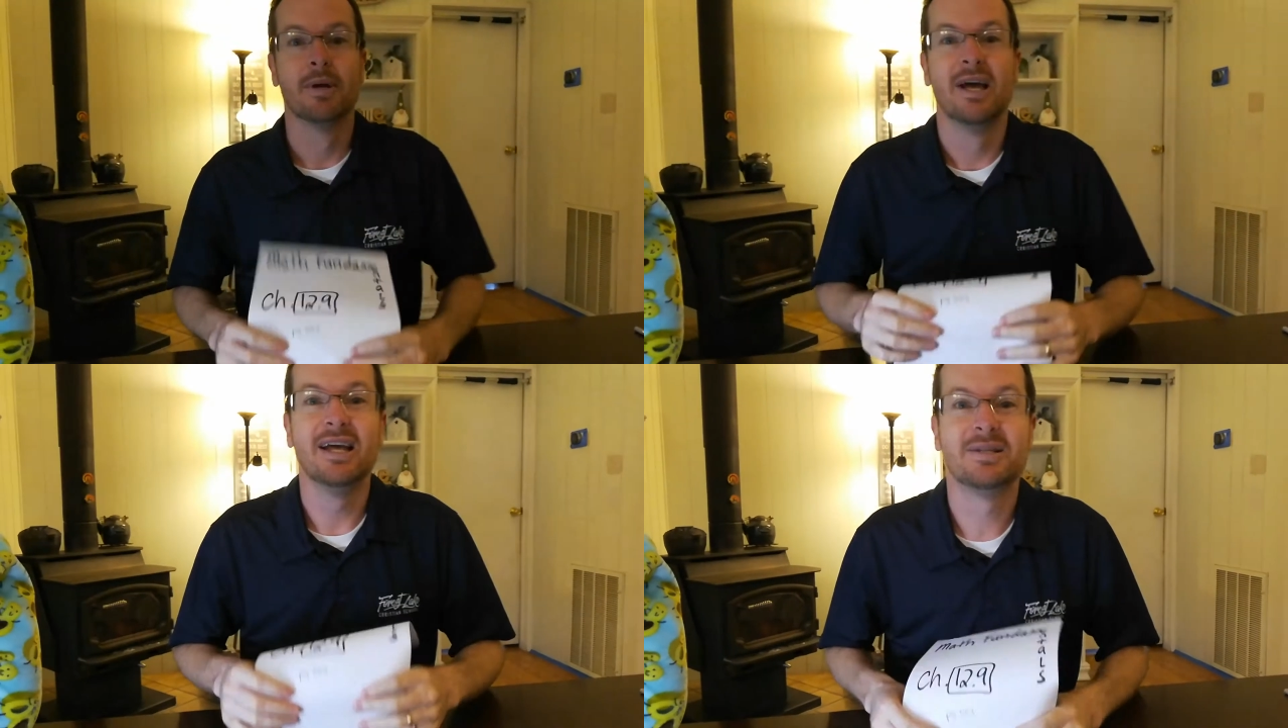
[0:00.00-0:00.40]

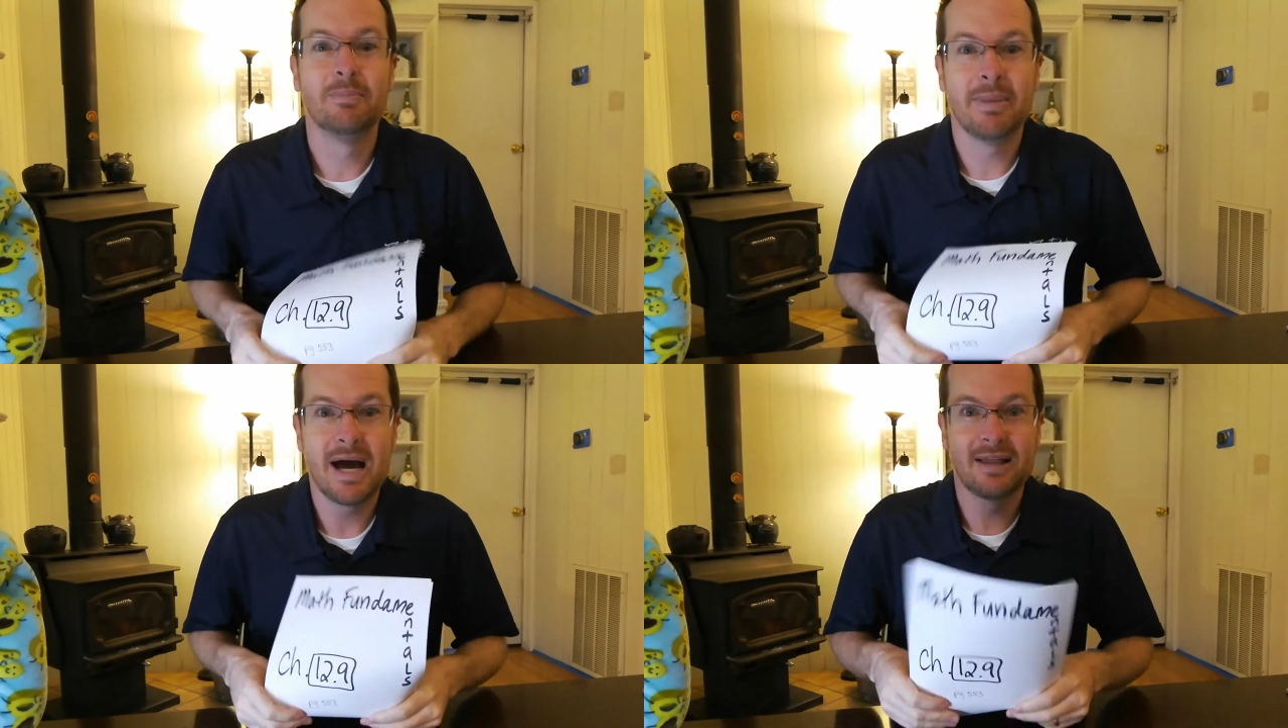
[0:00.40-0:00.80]
It's
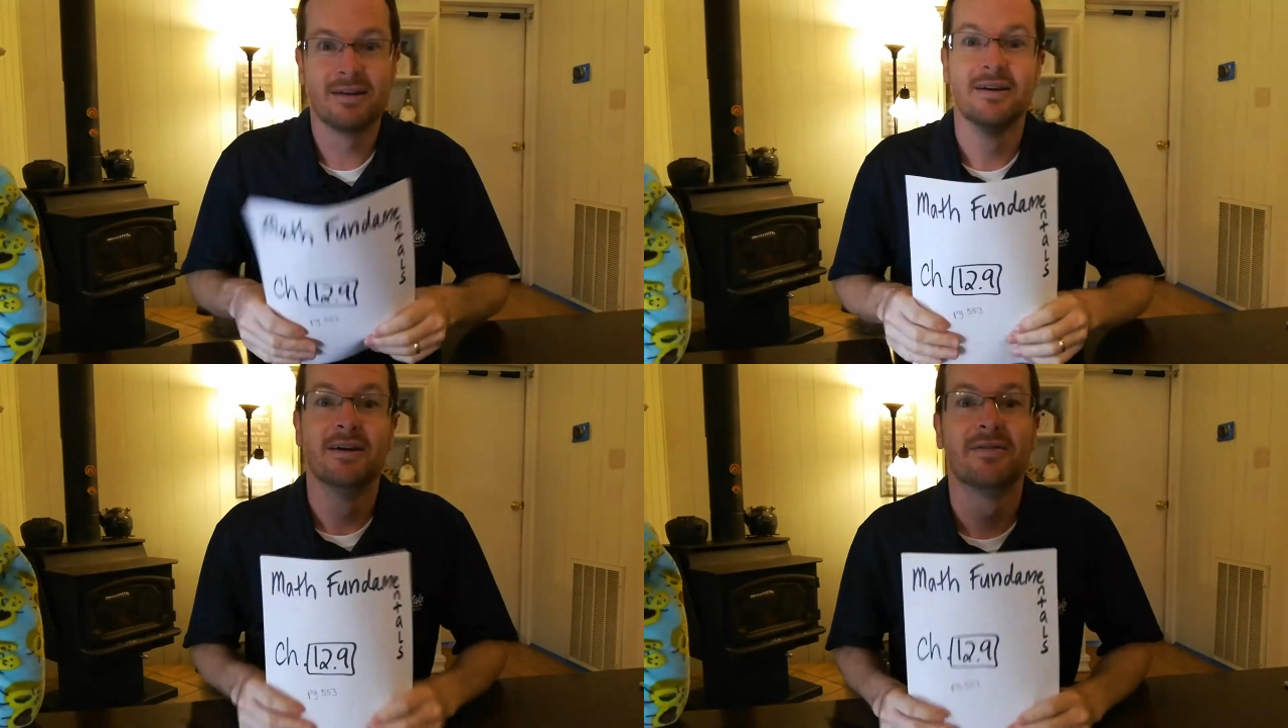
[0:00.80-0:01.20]
math,
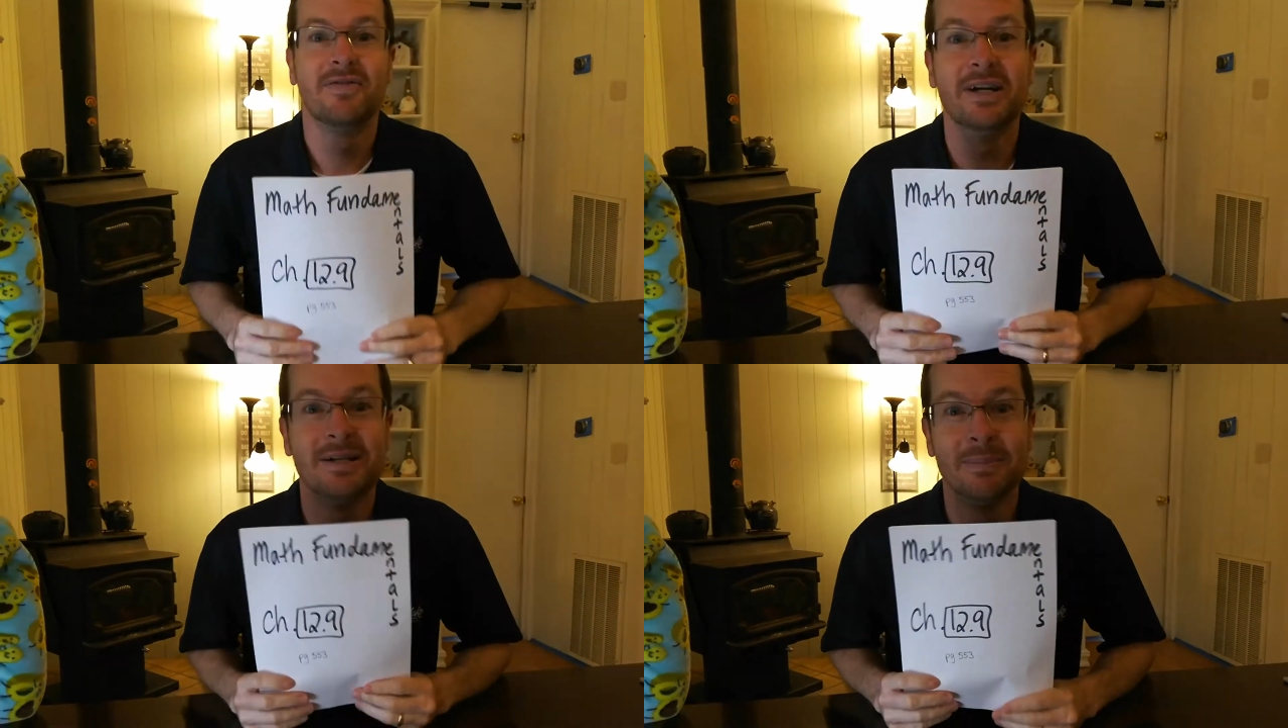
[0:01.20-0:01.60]

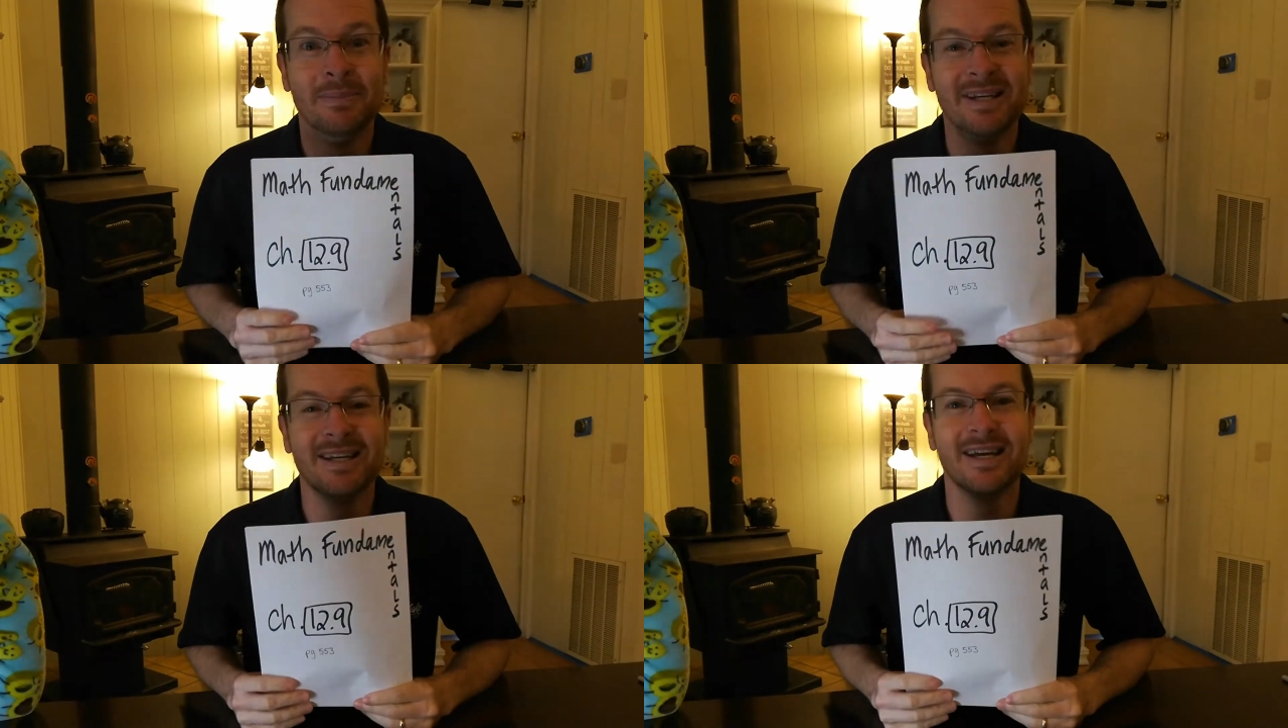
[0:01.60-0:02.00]
fun to
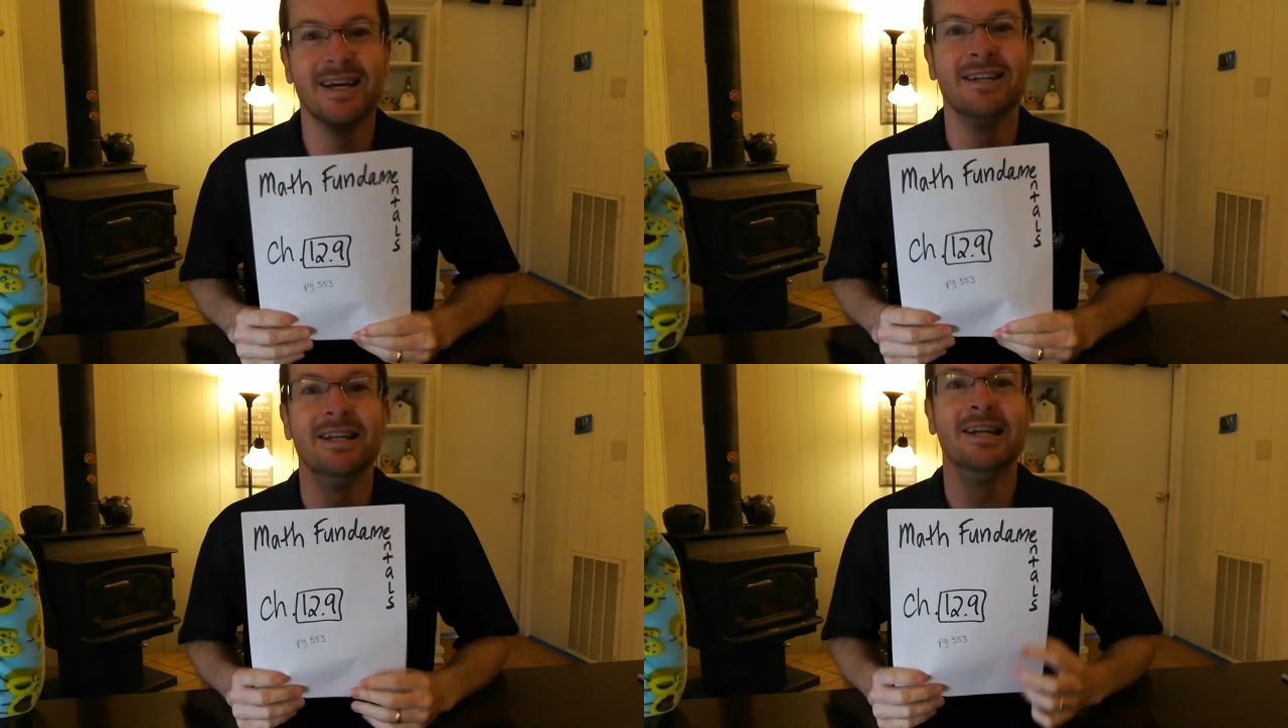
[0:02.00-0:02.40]
me,
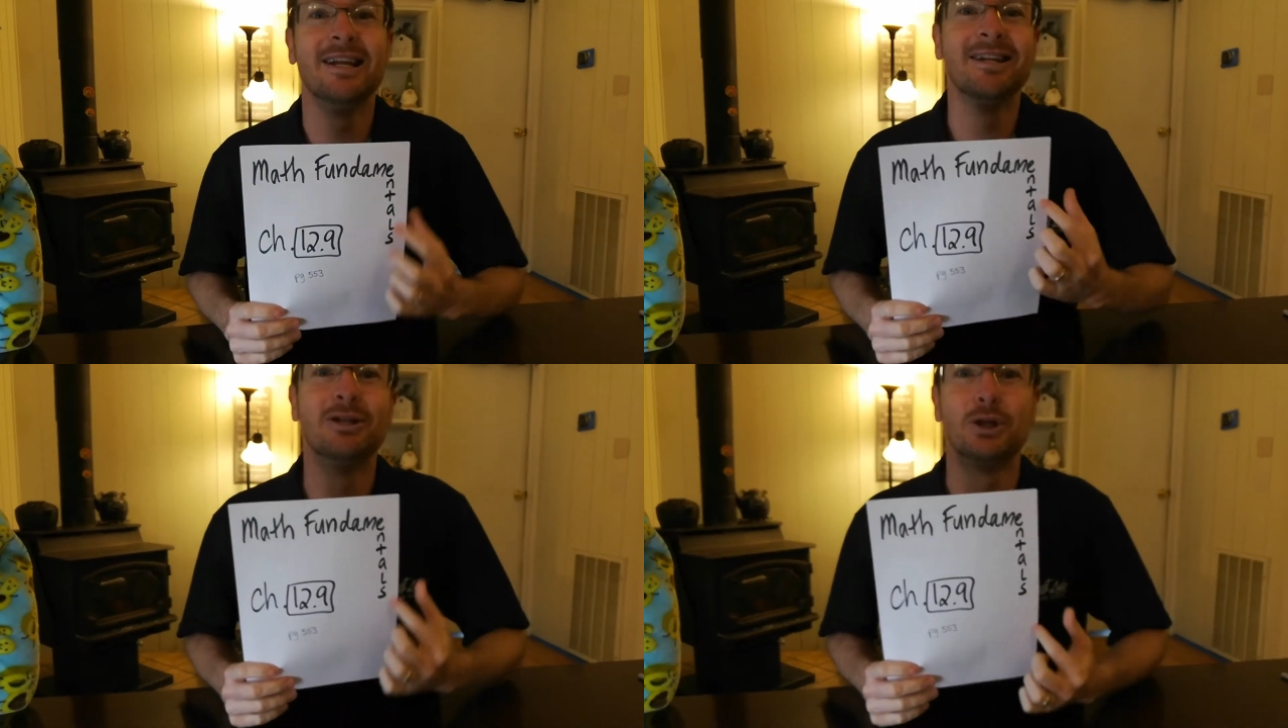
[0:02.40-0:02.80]
and then
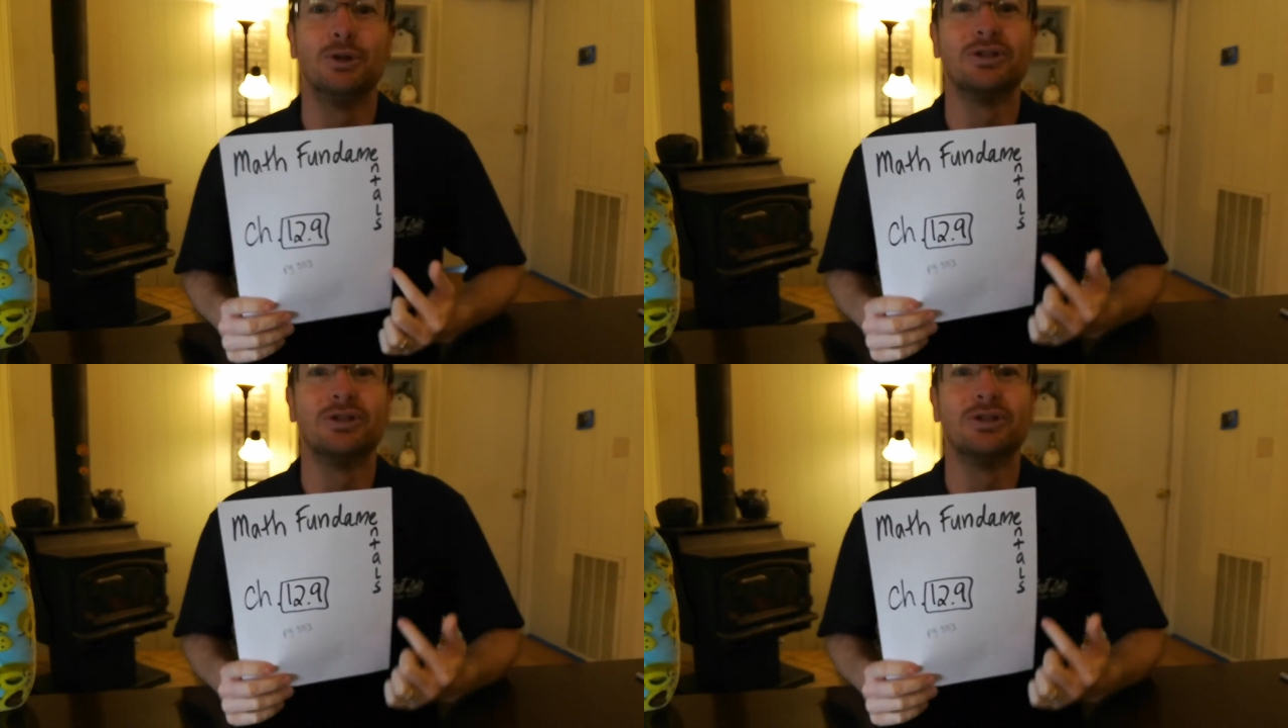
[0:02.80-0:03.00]
intels.